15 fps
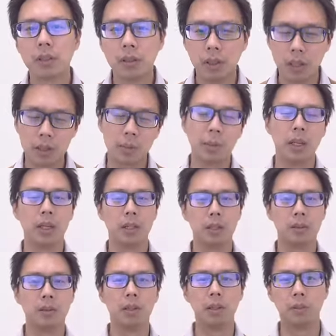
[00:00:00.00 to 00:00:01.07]
Explain
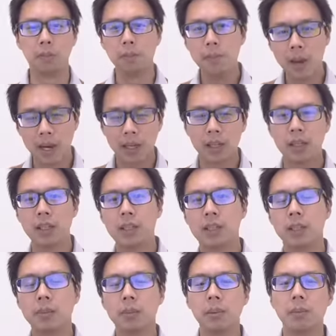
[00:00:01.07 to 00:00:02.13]
the
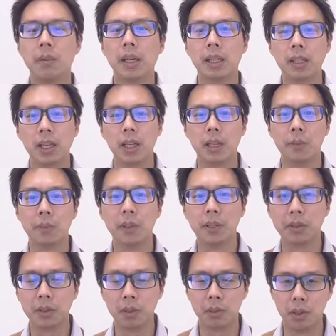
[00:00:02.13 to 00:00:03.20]
mechanism, it might take a
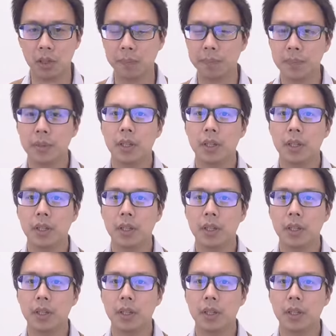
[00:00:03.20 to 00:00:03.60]
bit too long.